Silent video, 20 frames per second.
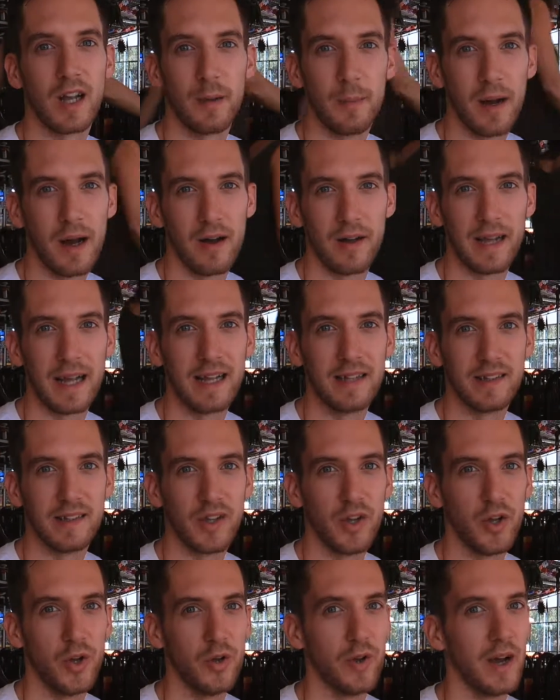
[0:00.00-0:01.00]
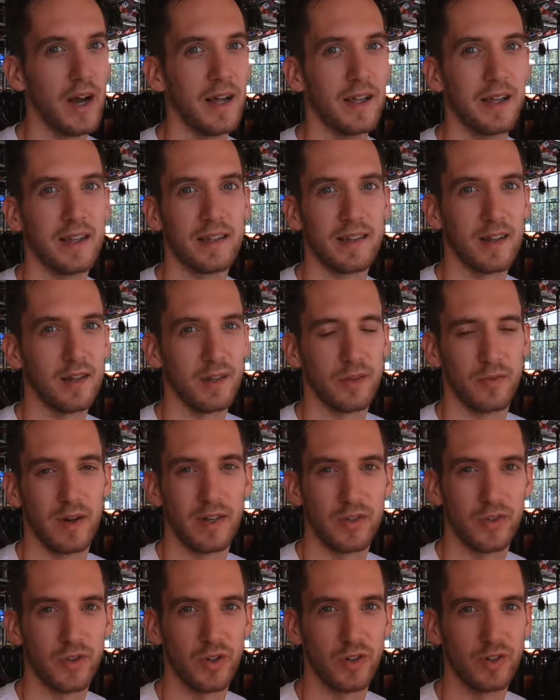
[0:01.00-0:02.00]
come out of gate 2 and there's loads of
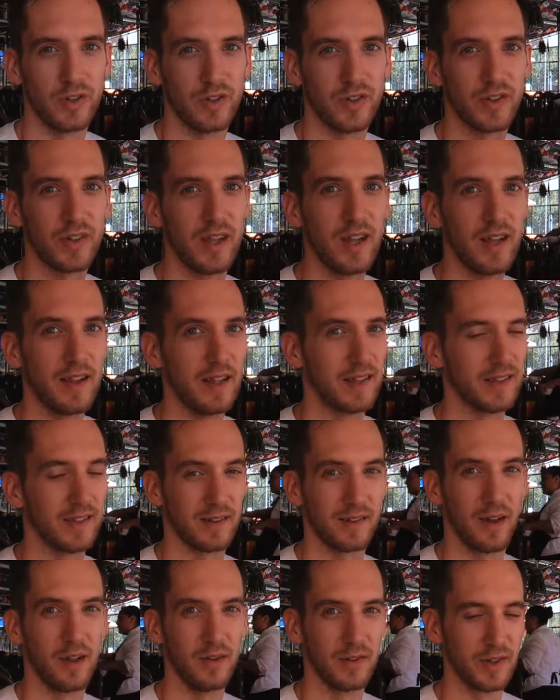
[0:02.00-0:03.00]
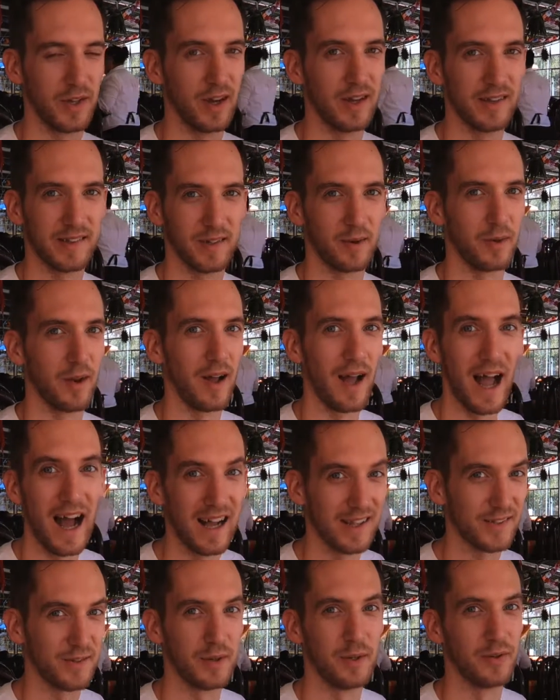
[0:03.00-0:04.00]
restaurants. There's loads of guys that were like
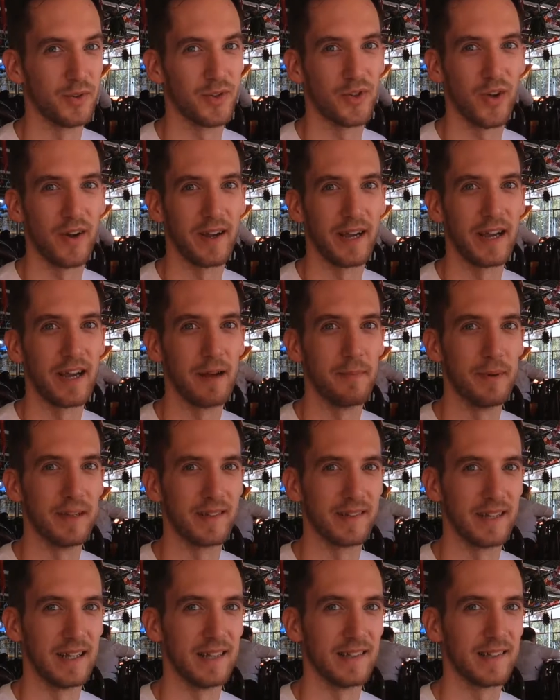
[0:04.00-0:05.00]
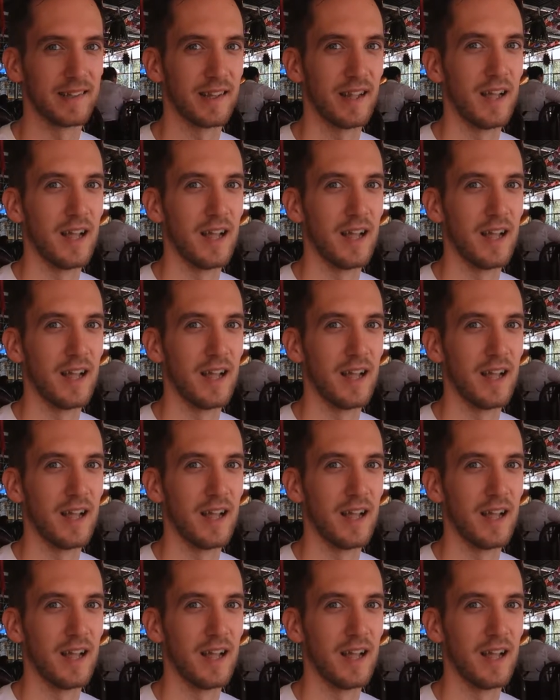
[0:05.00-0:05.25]
hassling you to try and get your business.